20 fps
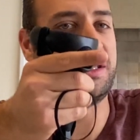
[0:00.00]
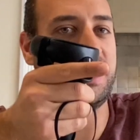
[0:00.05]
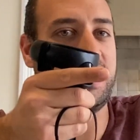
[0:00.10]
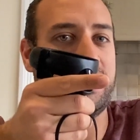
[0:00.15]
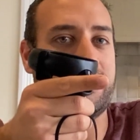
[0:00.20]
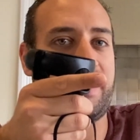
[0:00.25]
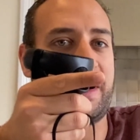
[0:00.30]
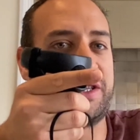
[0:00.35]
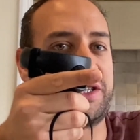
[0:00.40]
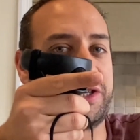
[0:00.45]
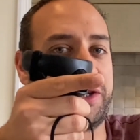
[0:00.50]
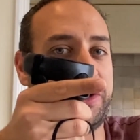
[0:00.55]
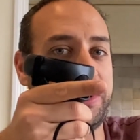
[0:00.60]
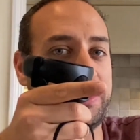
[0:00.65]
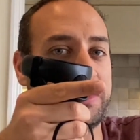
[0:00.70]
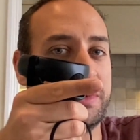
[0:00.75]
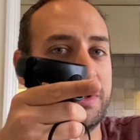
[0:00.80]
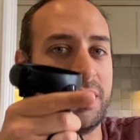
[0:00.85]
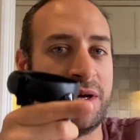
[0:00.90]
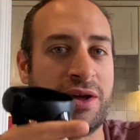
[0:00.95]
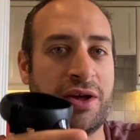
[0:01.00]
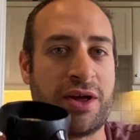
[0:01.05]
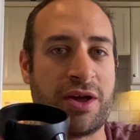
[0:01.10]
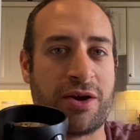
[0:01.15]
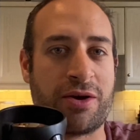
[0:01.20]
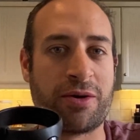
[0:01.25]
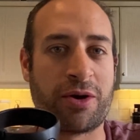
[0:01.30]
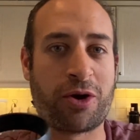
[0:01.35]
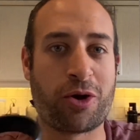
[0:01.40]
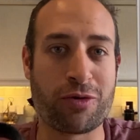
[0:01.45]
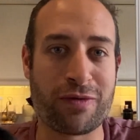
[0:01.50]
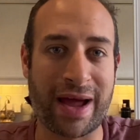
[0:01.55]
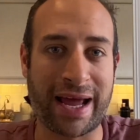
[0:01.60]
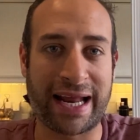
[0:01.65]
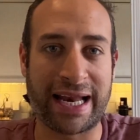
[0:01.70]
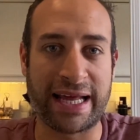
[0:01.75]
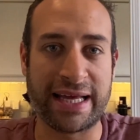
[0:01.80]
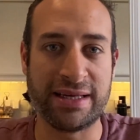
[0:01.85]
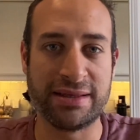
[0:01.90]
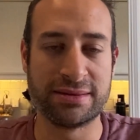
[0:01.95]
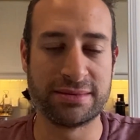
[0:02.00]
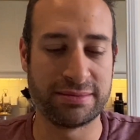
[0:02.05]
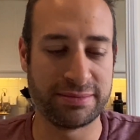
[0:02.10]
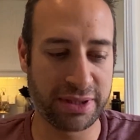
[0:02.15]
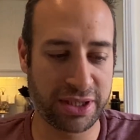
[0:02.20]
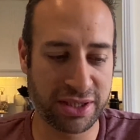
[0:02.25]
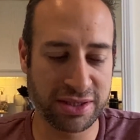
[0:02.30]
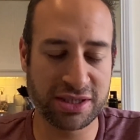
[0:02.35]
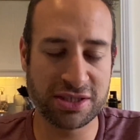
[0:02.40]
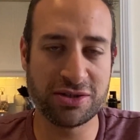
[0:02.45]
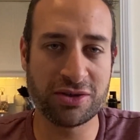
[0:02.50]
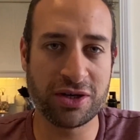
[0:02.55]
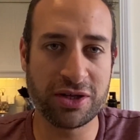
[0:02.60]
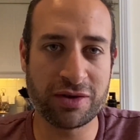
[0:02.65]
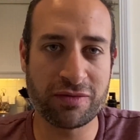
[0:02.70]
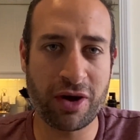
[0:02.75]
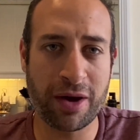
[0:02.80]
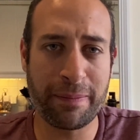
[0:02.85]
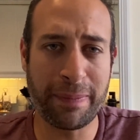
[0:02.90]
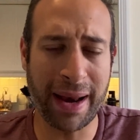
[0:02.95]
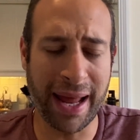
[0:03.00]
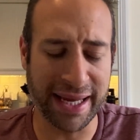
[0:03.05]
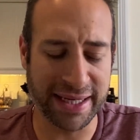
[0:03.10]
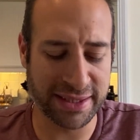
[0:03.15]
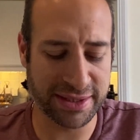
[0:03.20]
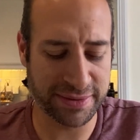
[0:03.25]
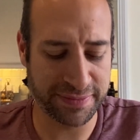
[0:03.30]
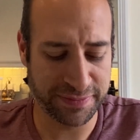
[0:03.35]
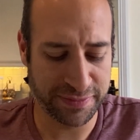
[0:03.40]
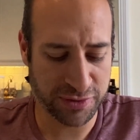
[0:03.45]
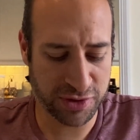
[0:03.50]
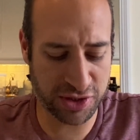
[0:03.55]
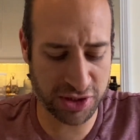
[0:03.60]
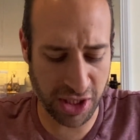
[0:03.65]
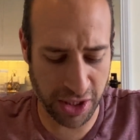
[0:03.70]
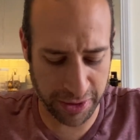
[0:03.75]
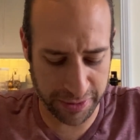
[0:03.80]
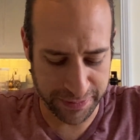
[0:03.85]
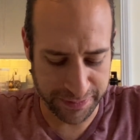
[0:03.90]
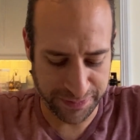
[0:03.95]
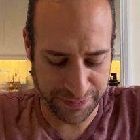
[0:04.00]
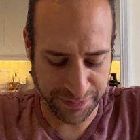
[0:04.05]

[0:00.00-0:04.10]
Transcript: see the reticule correctly because it's not in the right place. So